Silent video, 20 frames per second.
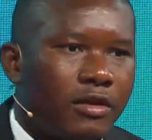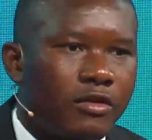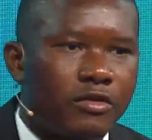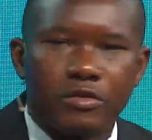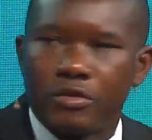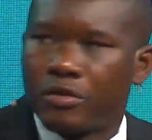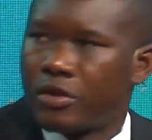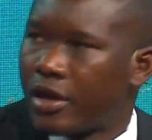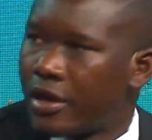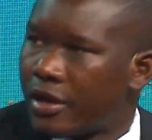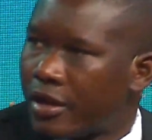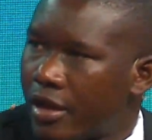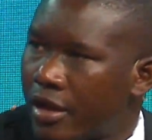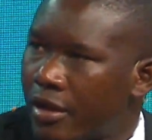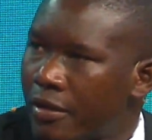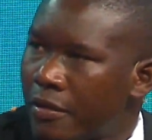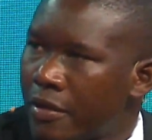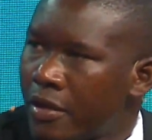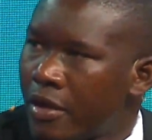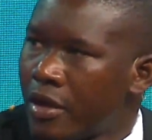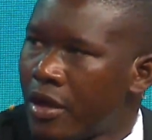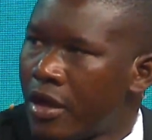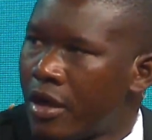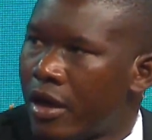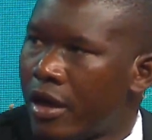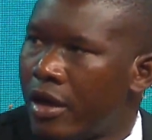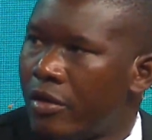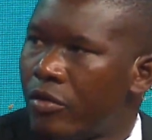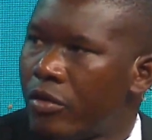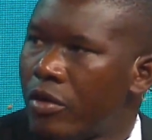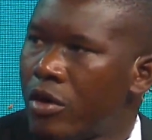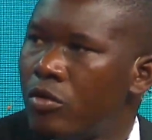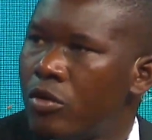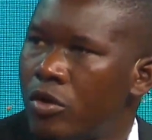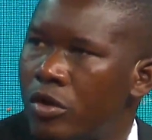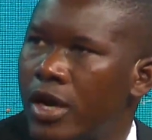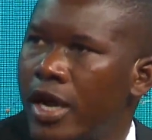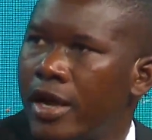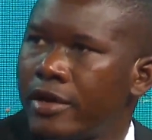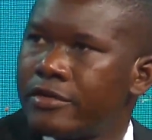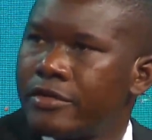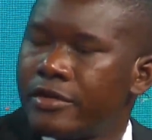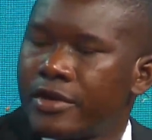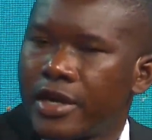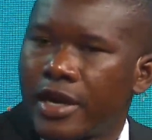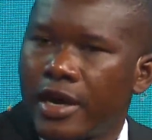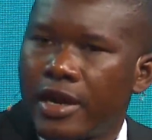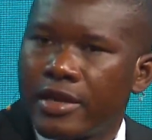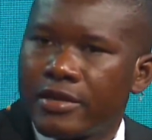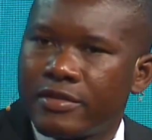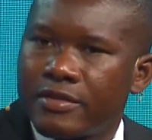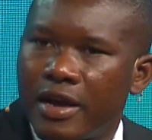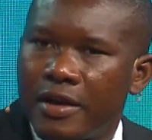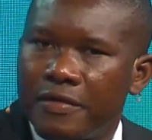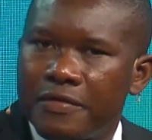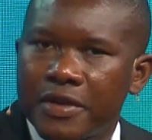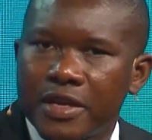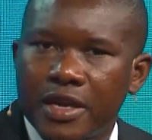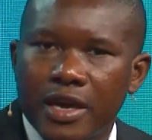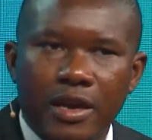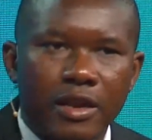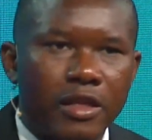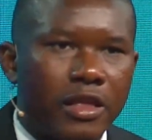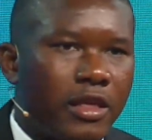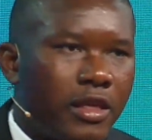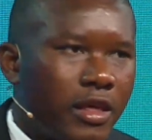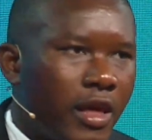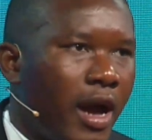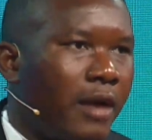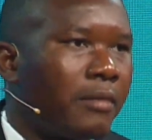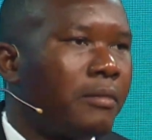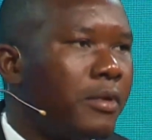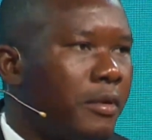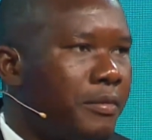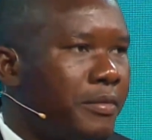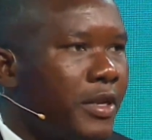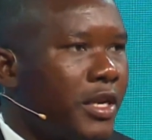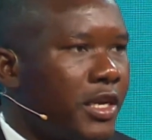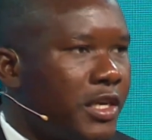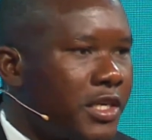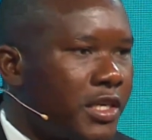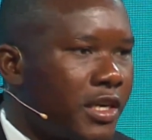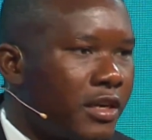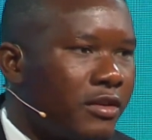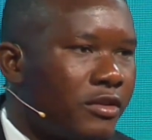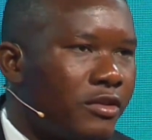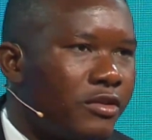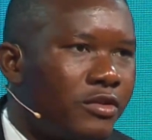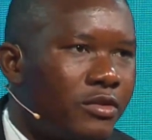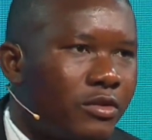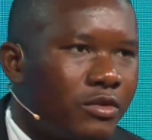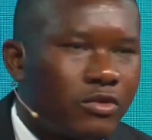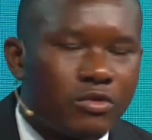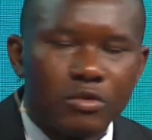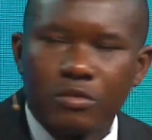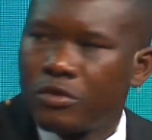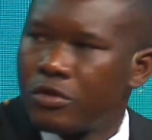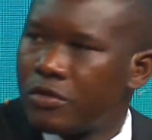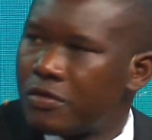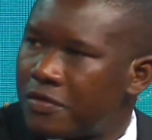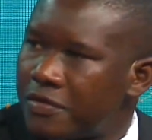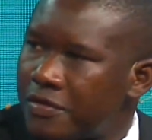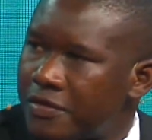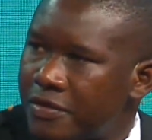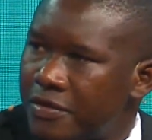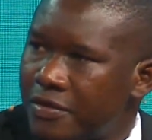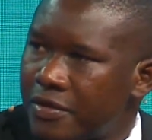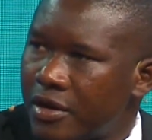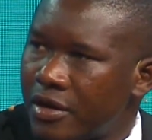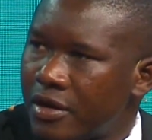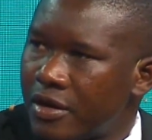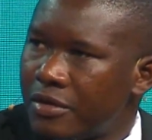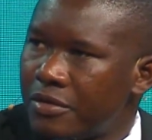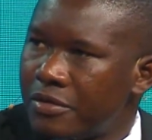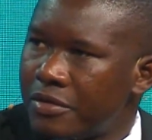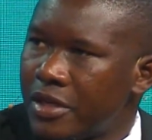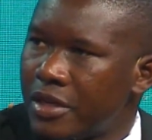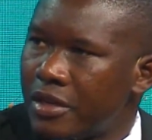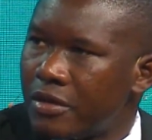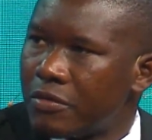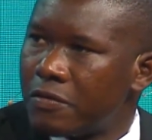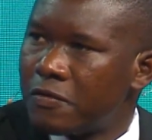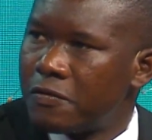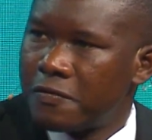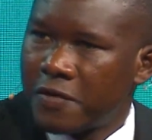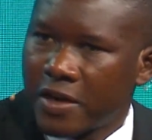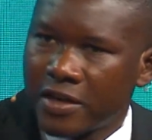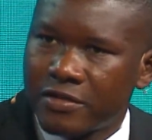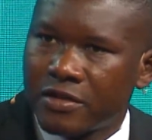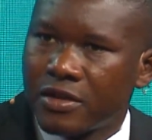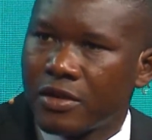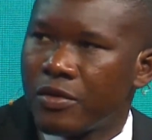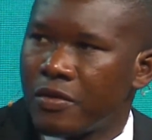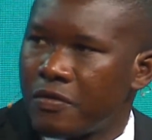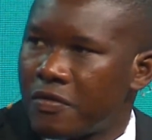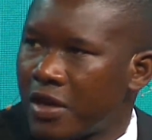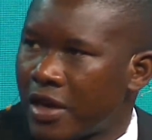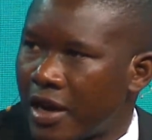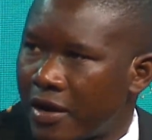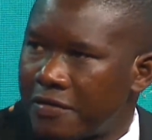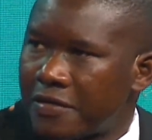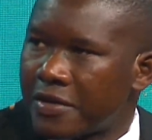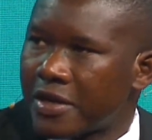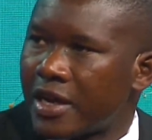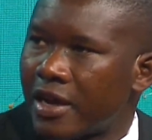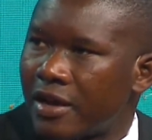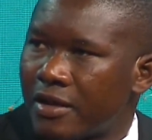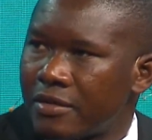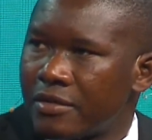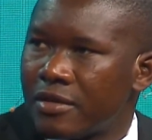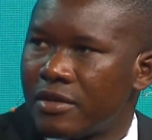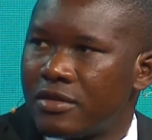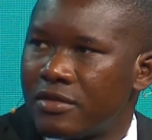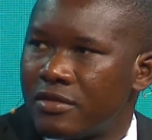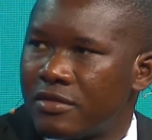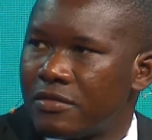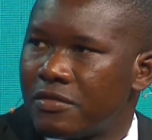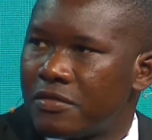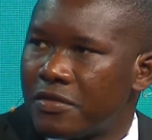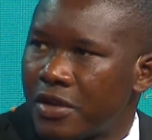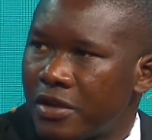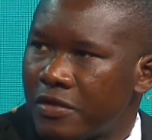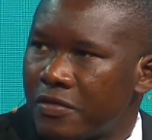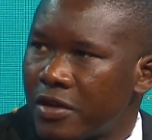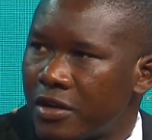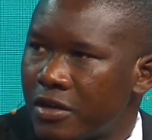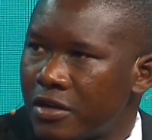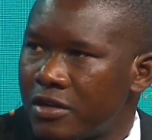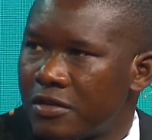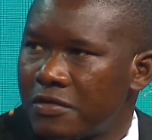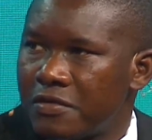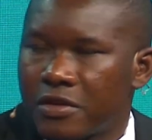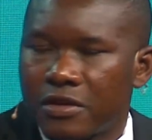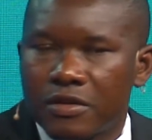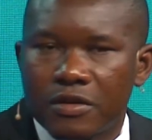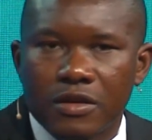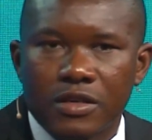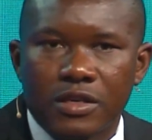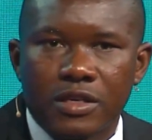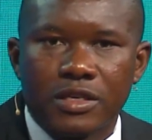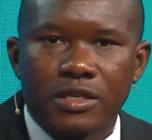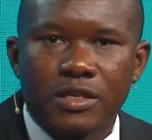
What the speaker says: together. And we would like to encourage the African young population to move, really. Firstly, within Africa, it's very, very difficult.